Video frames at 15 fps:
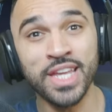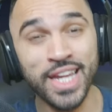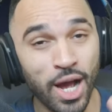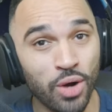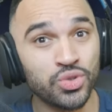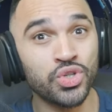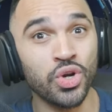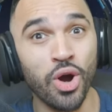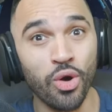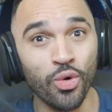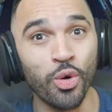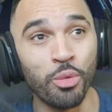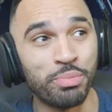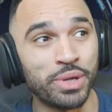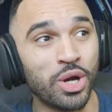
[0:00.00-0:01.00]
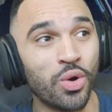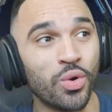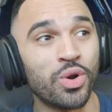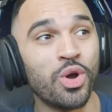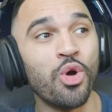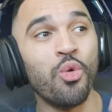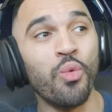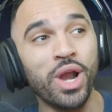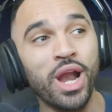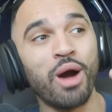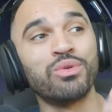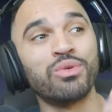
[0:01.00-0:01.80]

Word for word: Calcharo build when I